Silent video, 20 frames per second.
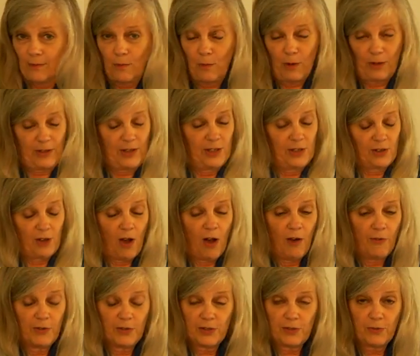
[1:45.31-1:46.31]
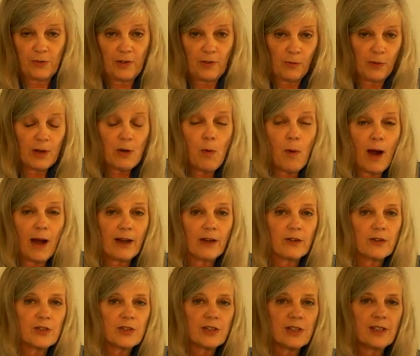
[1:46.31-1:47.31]
what this office
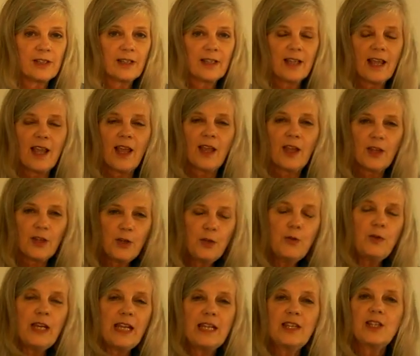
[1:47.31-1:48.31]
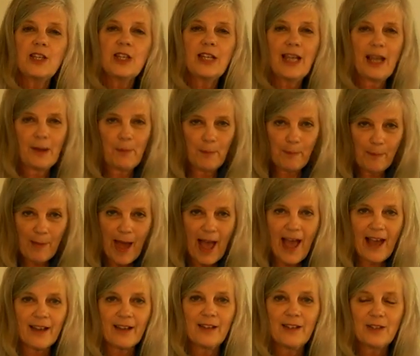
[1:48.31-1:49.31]
requires. You need to get
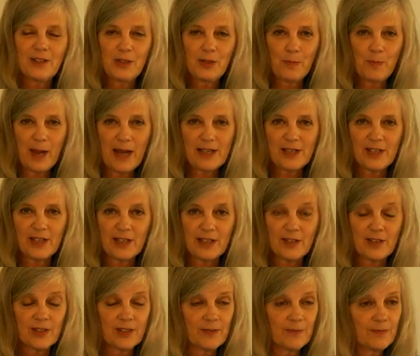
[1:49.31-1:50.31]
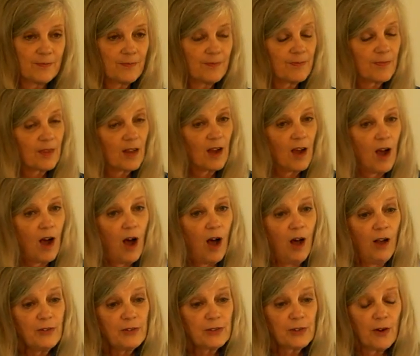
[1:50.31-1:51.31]
back to basics.
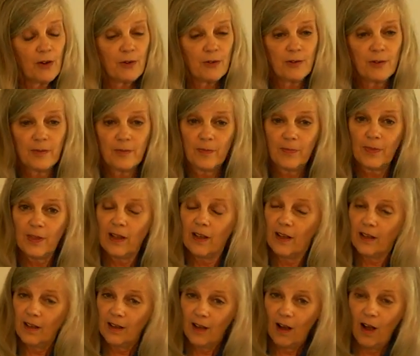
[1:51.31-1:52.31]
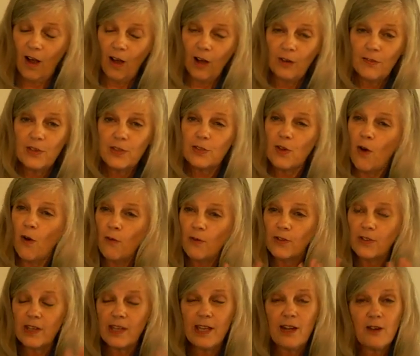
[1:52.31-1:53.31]
Also, all of us over
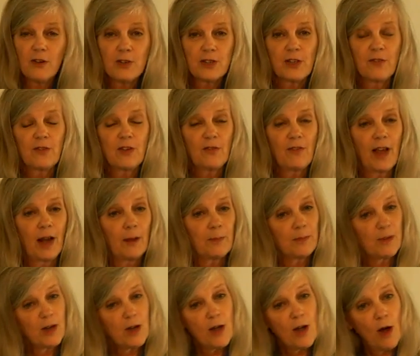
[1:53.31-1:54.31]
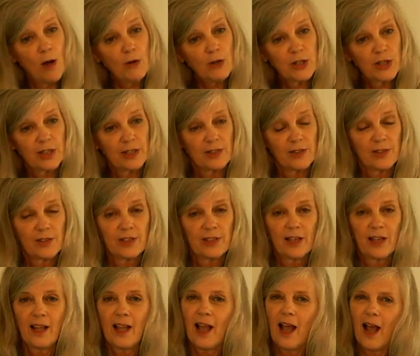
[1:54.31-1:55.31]
the years have developed notions
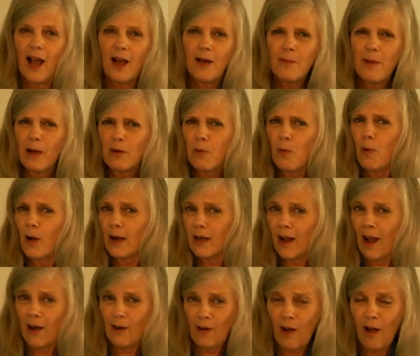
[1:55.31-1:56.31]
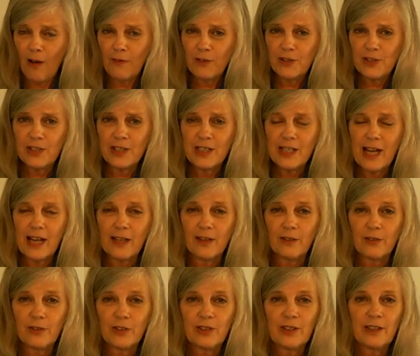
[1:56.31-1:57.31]
about what our office
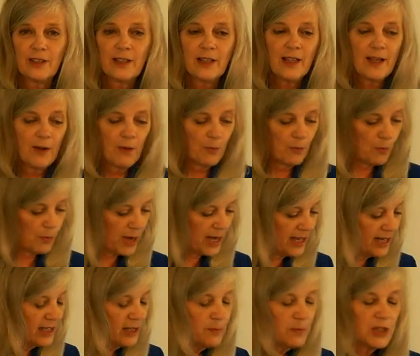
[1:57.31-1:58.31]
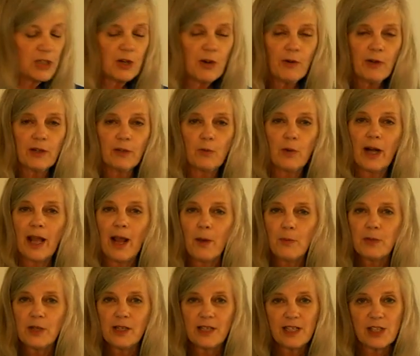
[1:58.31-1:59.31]
entails. Reading the material will help
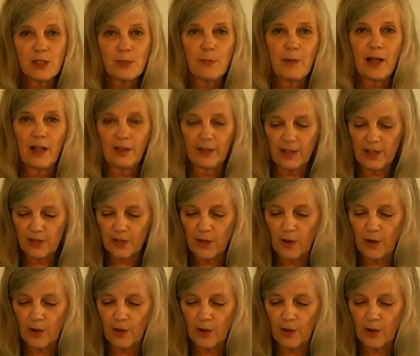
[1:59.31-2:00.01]
to dispel these